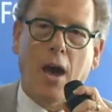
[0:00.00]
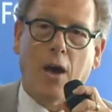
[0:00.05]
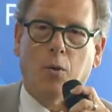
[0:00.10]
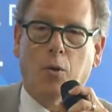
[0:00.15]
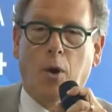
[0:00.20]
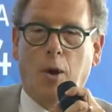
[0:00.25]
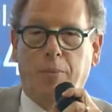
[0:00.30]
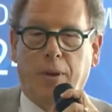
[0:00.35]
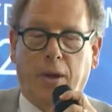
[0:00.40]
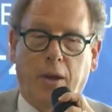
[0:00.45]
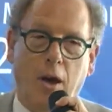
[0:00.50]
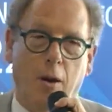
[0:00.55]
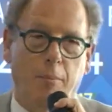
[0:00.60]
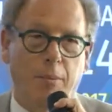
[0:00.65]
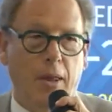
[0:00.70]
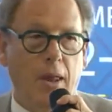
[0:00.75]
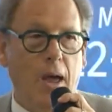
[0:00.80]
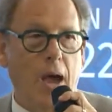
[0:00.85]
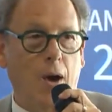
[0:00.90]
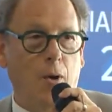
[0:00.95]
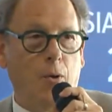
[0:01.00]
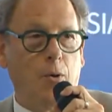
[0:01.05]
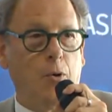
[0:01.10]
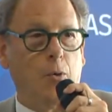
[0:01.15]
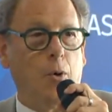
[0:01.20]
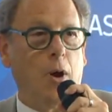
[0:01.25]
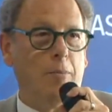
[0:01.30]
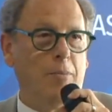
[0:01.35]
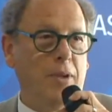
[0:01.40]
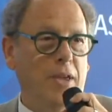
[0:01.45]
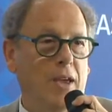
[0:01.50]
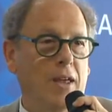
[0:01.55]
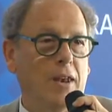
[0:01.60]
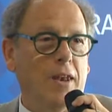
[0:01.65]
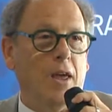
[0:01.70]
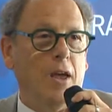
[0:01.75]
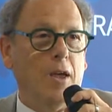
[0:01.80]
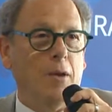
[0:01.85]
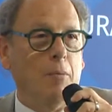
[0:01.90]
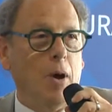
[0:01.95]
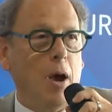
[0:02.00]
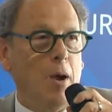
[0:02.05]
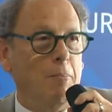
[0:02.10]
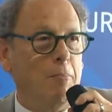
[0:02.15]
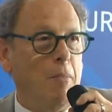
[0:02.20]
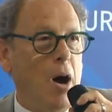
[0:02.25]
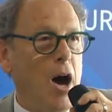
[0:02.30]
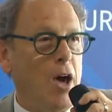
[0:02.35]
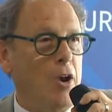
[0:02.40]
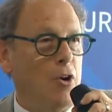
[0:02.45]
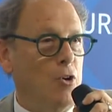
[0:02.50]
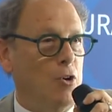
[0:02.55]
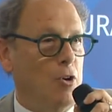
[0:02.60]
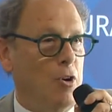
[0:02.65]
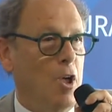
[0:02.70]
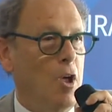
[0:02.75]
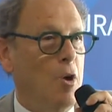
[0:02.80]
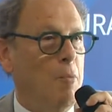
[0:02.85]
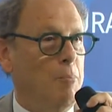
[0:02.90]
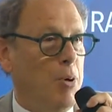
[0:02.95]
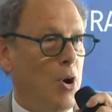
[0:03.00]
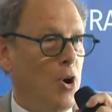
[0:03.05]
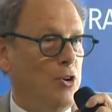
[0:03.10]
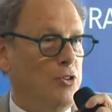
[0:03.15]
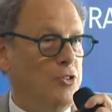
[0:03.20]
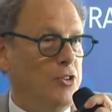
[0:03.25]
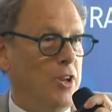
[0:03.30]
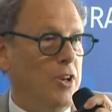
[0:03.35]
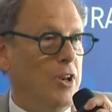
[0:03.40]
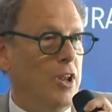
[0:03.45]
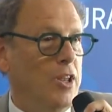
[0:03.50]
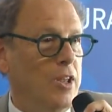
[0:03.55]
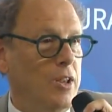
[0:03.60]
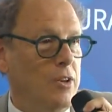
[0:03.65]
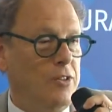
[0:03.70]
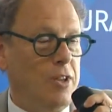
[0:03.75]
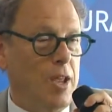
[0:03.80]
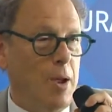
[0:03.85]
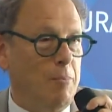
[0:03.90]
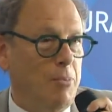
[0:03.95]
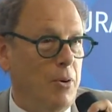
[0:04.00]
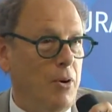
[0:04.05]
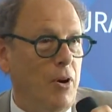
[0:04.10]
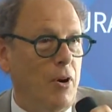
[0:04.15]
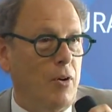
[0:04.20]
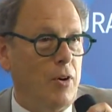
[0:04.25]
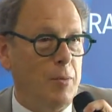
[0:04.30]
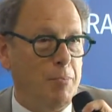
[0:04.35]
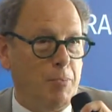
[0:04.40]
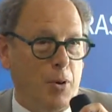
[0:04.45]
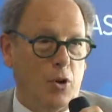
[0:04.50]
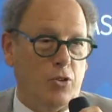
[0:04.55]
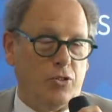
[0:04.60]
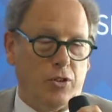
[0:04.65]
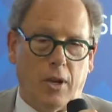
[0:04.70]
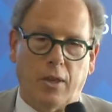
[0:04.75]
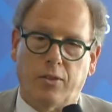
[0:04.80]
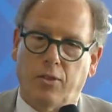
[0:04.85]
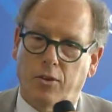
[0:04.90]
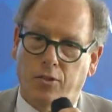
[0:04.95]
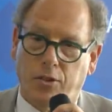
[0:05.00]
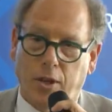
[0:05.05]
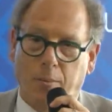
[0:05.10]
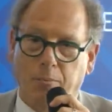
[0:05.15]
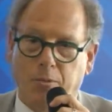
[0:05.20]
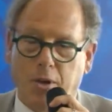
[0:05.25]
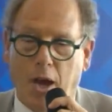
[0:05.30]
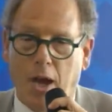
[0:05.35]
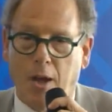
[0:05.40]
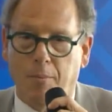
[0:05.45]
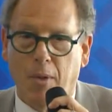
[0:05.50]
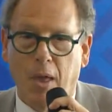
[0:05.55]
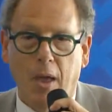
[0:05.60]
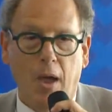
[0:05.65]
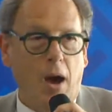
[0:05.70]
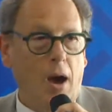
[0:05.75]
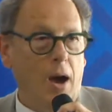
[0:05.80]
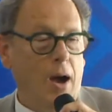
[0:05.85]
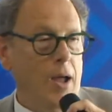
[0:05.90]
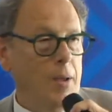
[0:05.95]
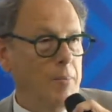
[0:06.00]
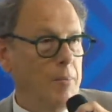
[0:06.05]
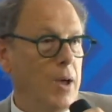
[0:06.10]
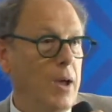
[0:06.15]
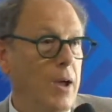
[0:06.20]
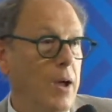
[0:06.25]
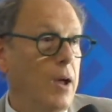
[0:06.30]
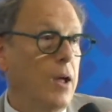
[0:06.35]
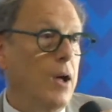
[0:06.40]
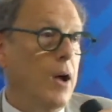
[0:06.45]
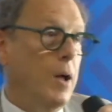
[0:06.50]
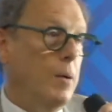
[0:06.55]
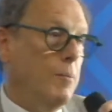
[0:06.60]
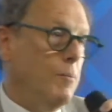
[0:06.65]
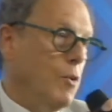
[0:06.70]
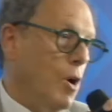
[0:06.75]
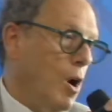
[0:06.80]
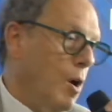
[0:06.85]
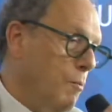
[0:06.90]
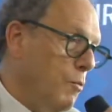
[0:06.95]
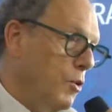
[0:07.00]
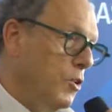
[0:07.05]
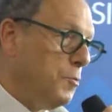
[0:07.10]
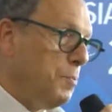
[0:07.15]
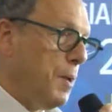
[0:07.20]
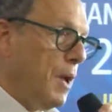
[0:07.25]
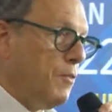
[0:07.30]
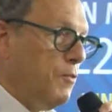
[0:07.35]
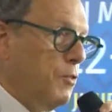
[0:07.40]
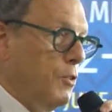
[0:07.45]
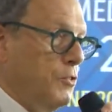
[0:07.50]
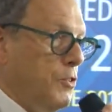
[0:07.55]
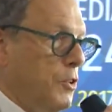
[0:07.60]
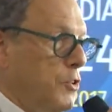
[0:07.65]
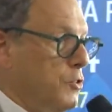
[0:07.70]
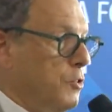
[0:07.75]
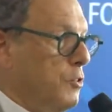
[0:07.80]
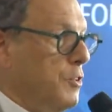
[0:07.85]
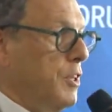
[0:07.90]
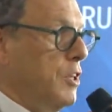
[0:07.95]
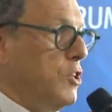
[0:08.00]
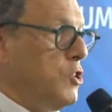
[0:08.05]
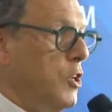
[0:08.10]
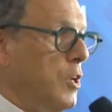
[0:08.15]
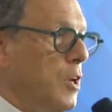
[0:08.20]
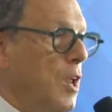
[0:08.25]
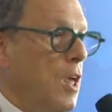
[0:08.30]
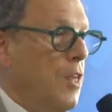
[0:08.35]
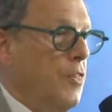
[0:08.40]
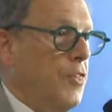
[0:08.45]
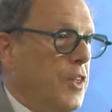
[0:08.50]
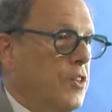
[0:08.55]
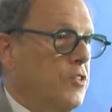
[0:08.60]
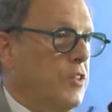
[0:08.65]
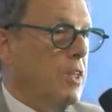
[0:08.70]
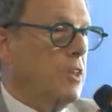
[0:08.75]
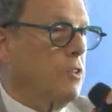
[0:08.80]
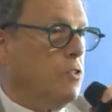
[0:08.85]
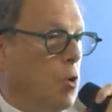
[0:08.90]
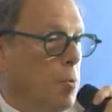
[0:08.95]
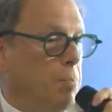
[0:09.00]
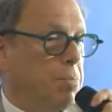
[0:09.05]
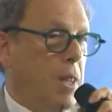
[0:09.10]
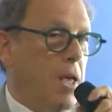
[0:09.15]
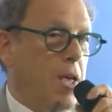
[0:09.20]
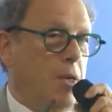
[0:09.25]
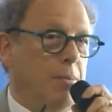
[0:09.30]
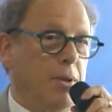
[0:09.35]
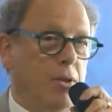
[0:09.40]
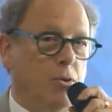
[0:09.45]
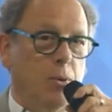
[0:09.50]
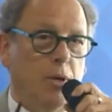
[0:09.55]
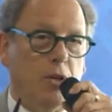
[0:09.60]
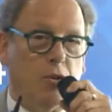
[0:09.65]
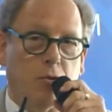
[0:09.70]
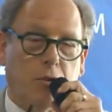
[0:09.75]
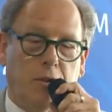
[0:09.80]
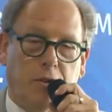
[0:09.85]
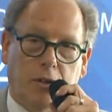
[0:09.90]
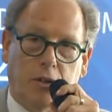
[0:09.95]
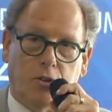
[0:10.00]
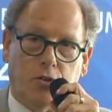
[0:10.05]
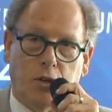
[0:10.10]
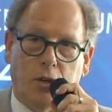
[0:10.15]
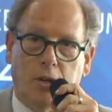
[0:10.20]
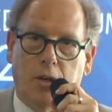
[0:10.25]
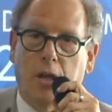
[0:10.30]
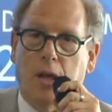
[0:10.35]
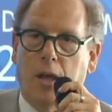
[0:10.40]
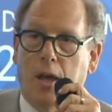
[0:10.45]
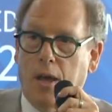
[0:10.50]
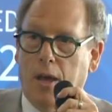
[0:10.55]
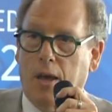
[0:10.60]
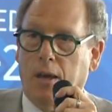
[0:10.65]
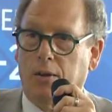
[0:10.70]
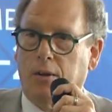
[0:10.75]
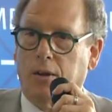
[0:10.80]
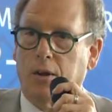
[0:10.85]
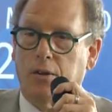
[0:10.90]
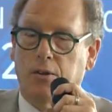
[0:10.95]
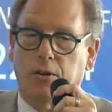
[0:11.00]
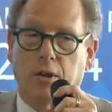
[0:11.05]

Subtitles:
How do I become it? How do I be a modern person, a contemporary person? At the same time, I'm respectful to tradition. This interplay between tradition and